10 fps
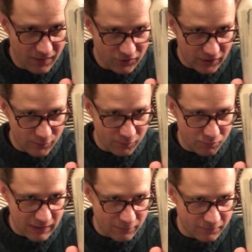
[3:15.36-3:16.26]
general
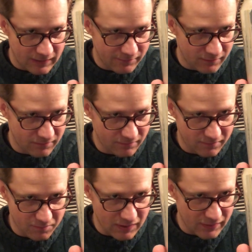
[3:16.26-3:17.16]
brown flavor
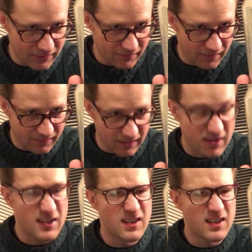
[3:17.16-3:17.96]
from brown ales. They say